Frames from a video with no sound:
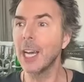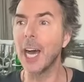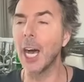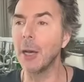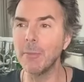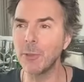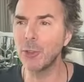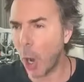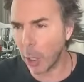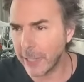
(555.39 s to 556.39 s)
um,
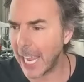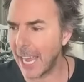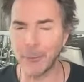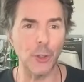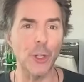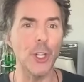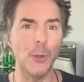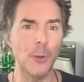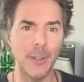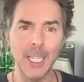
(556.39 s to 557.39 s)
dog day
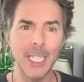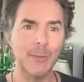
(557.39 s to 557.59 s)
afternoon